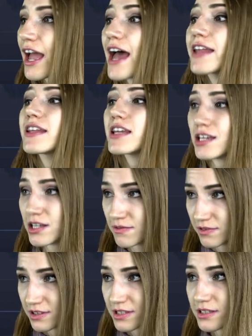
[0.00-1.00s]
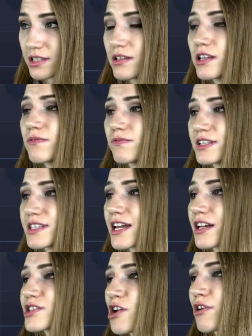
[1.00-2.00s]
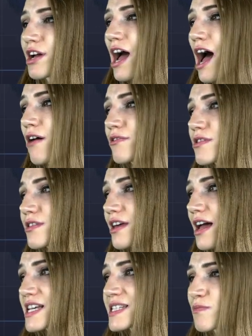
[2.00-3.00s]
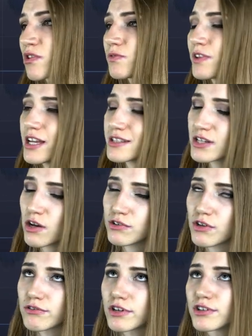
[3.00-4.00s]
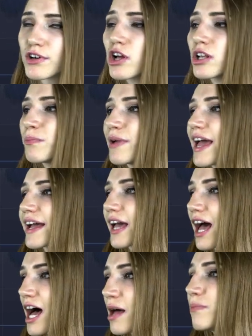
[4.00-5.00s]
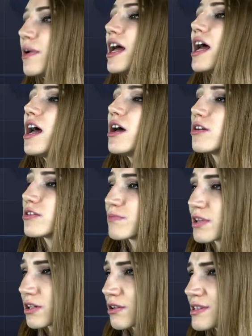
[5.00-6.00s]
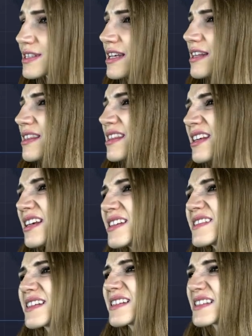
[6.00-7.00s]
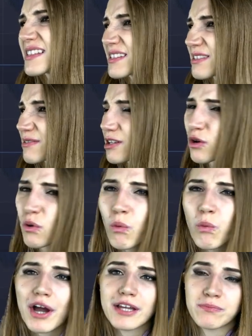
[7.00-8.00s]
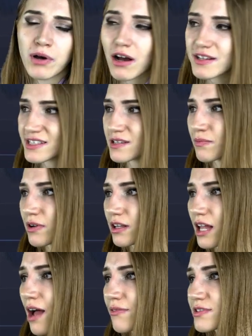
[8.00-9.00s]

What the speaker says: and even if you take into account the small flat zone or a roll back up, because this is quite possible.